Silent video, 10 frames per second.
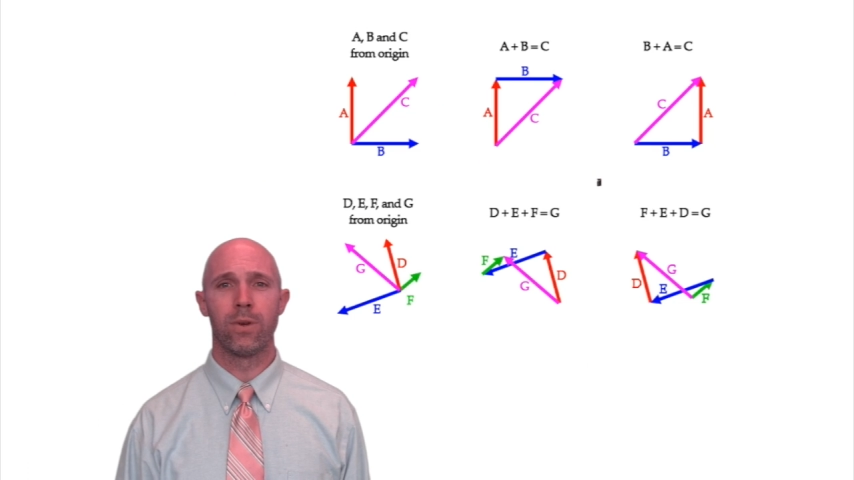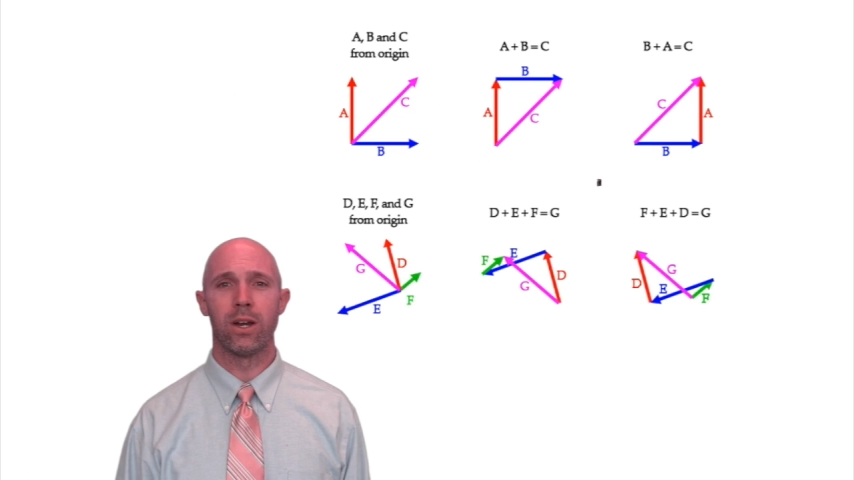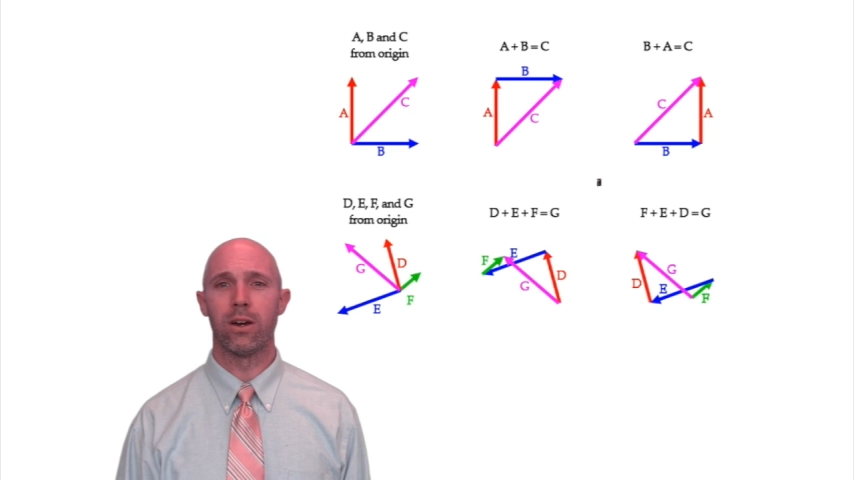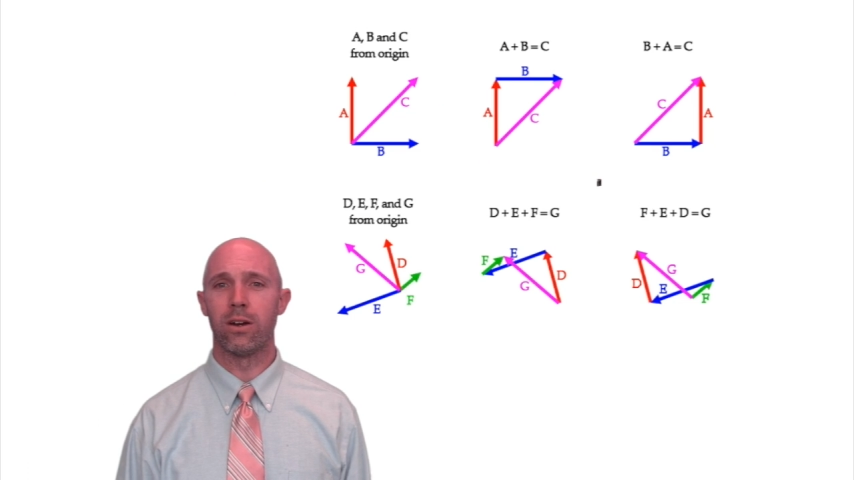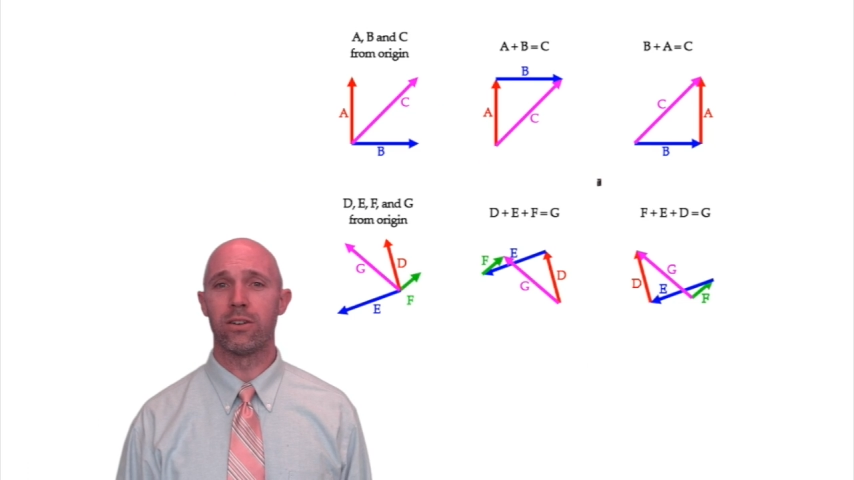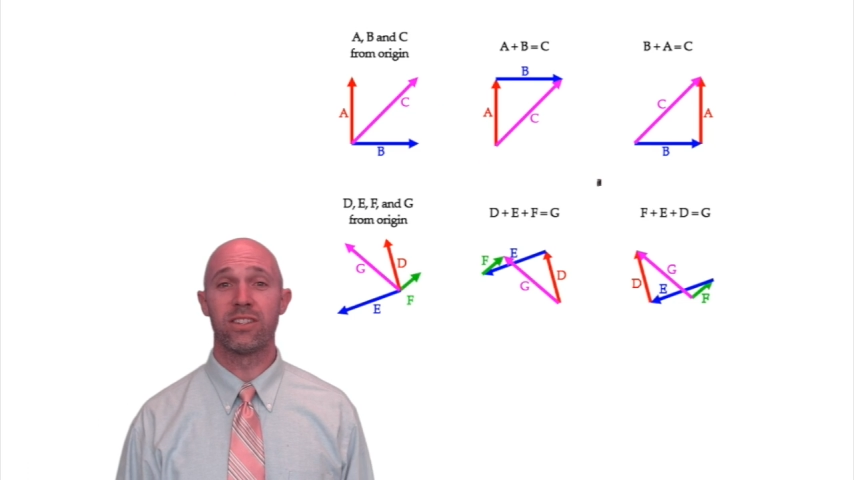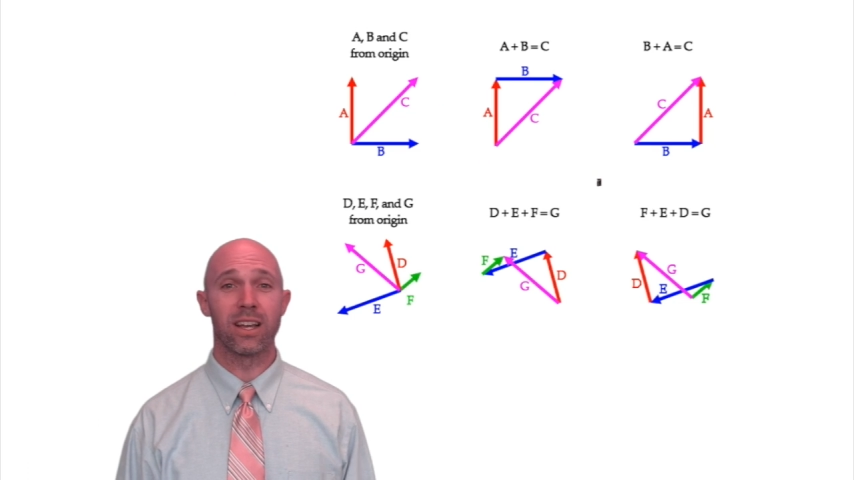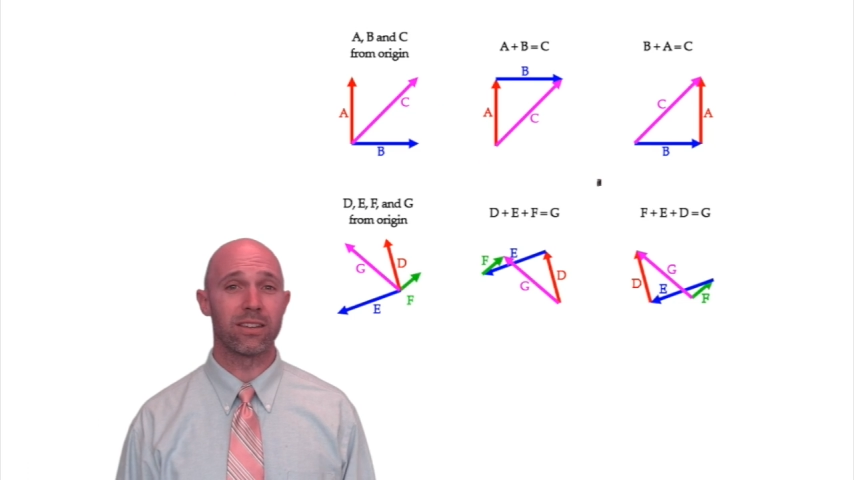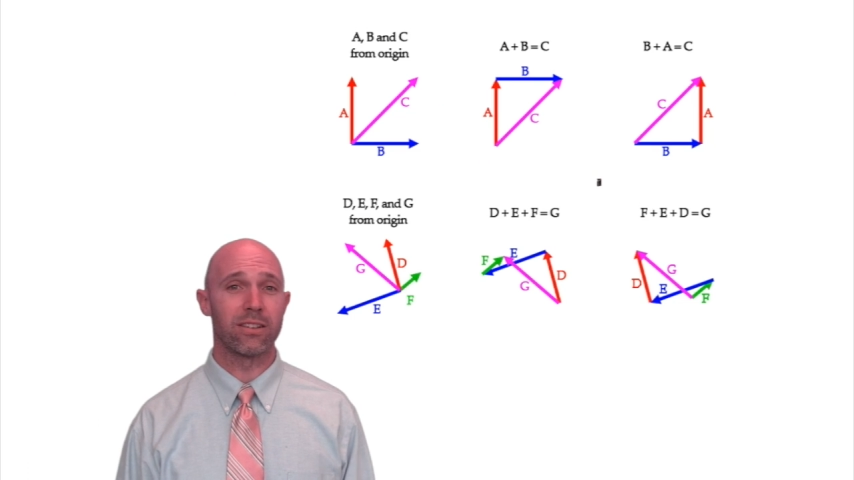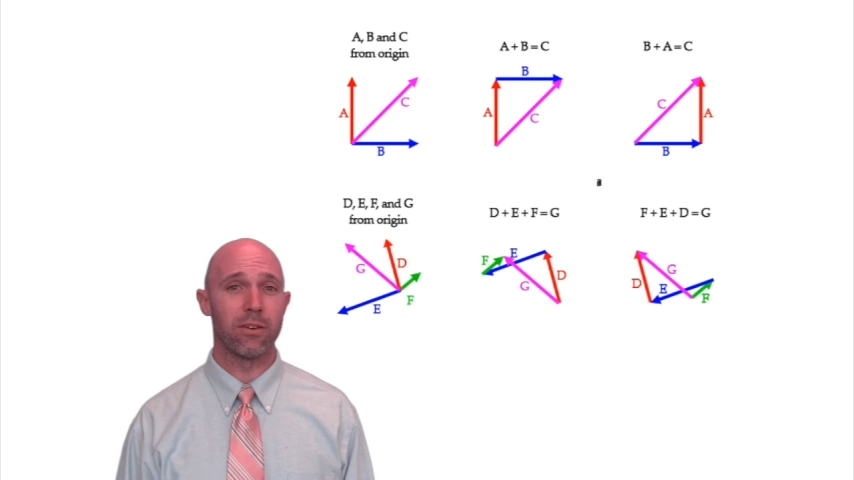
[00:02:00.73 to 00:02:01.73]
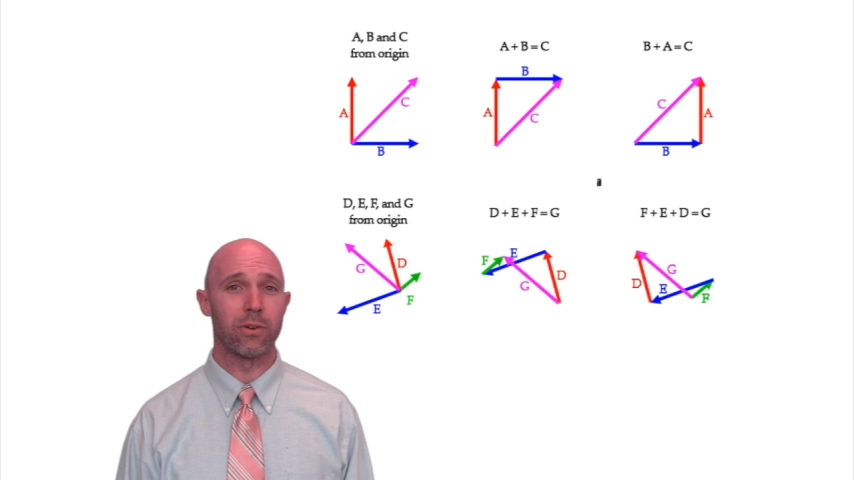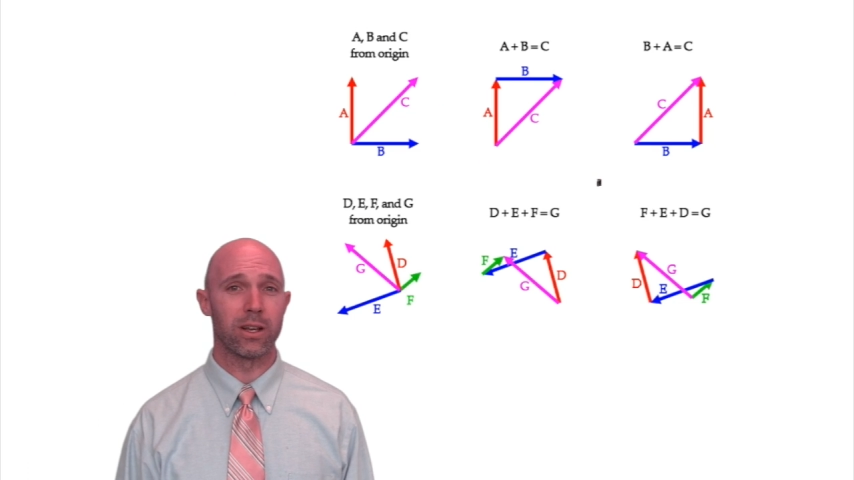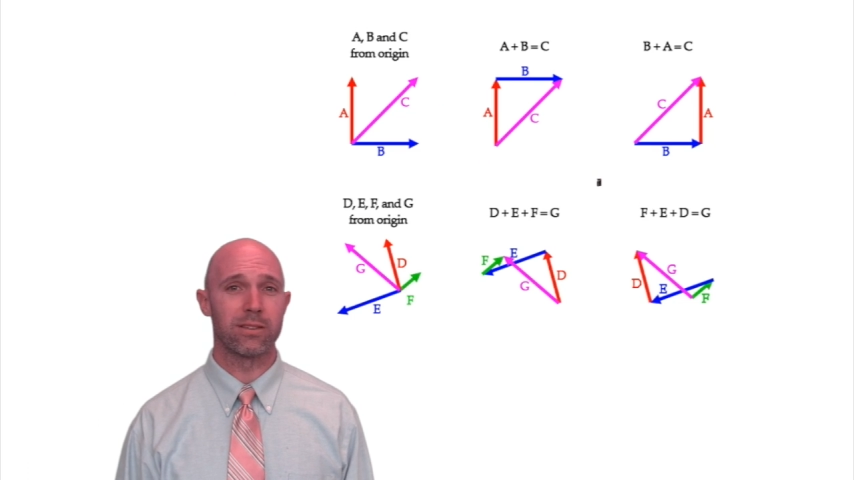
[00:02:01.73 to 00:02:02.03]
Here are six different